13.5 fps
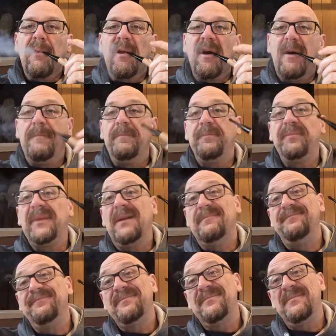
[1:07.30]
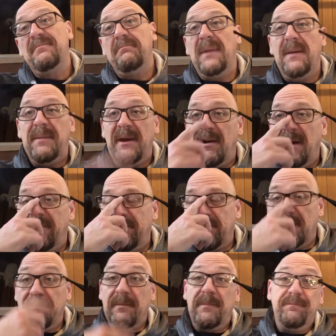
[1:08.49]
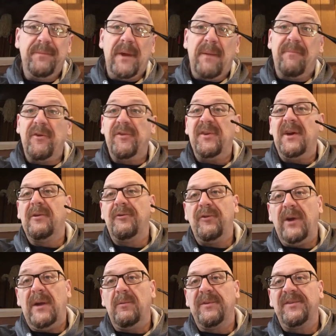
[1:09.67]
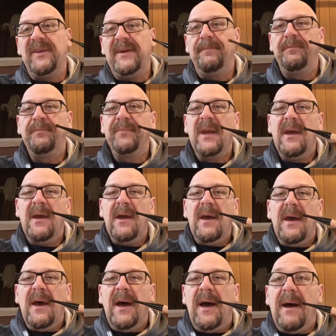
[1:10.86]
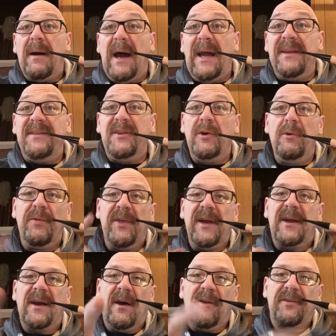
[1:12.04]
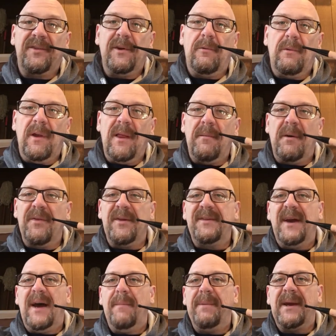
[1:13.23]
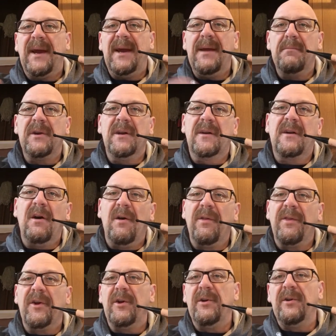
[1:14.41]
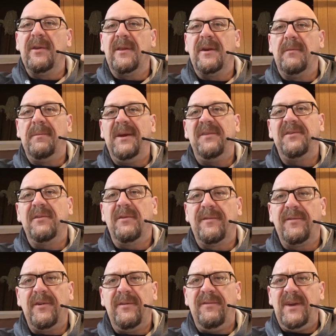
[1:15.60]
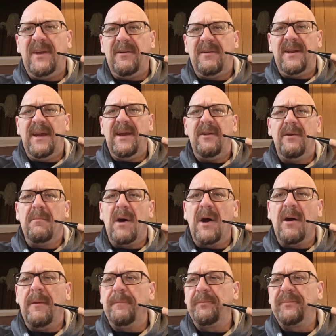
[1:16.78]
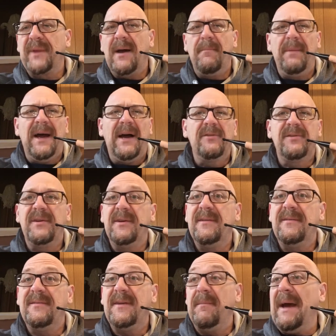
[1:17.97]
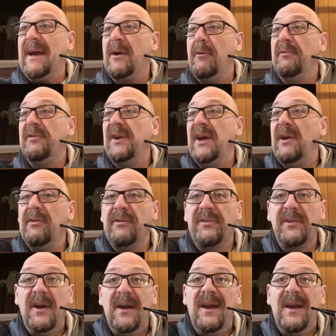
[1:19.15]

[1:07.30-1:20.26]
So maybe I'll have some up for sale or trade. We'll see. Uh, I do think also while I'm on the topic, I am going to cull the herd a little bit. So look for a video today or tomorrow about tobacco sales.